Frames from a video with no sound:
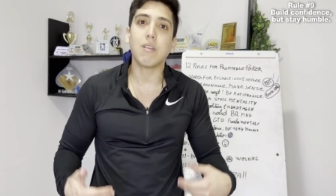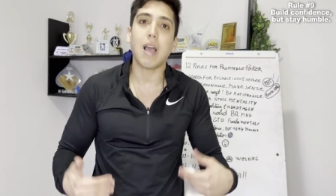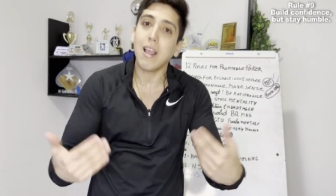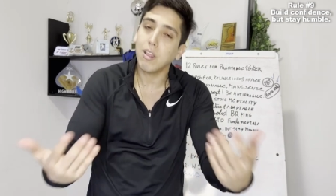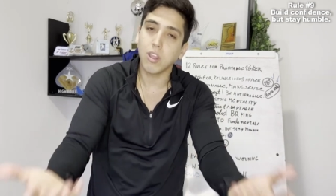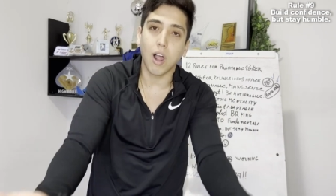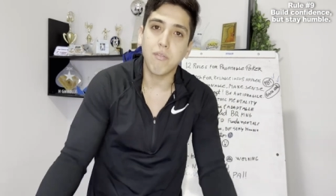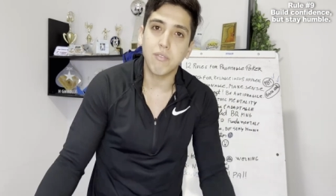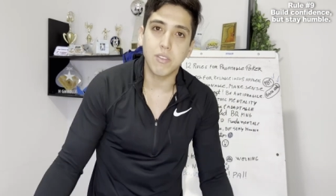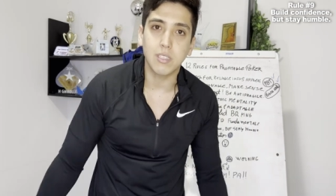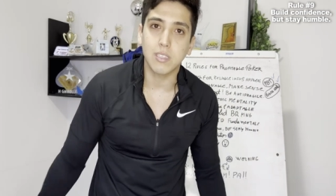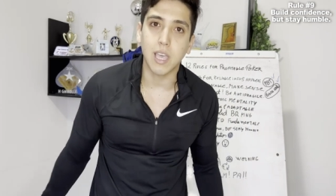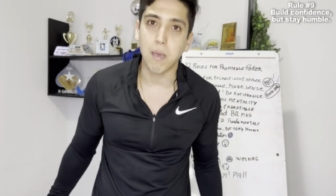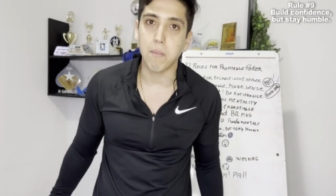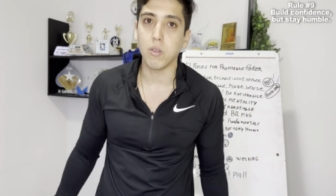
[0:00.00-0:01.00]
I love this
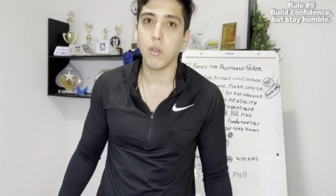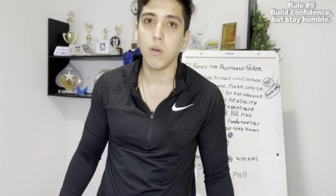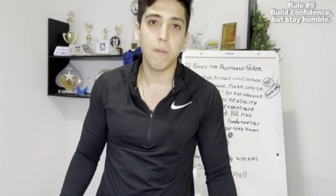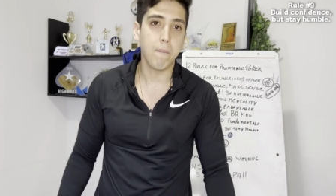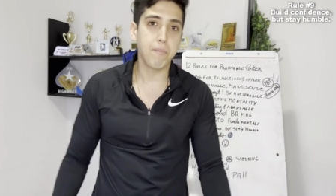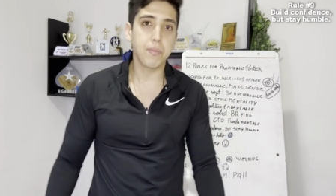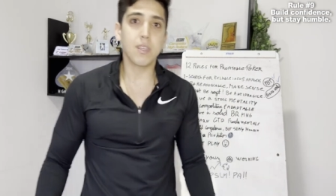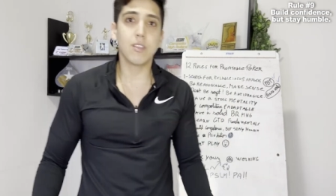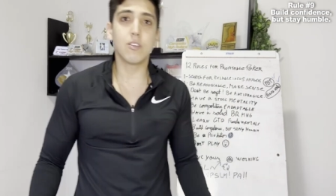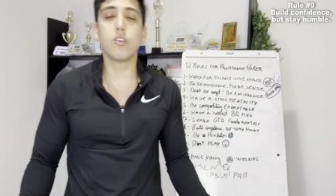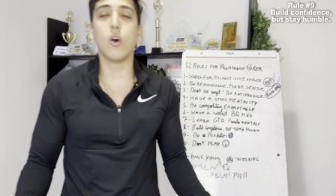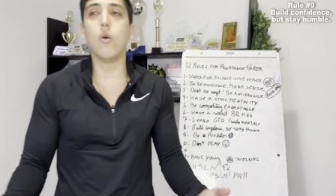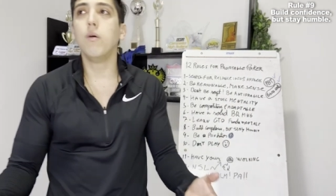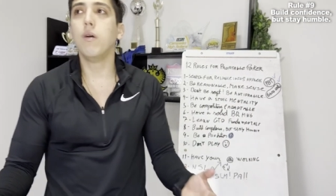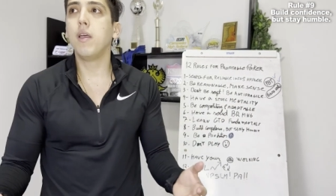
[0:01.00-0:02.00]
game, you know?
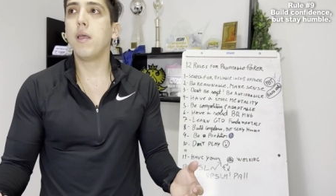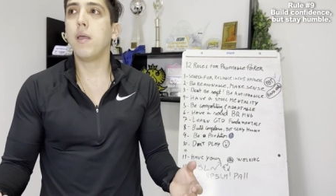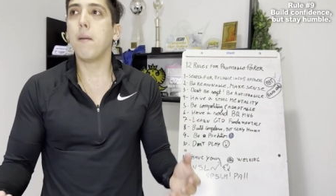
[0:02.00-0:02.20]
So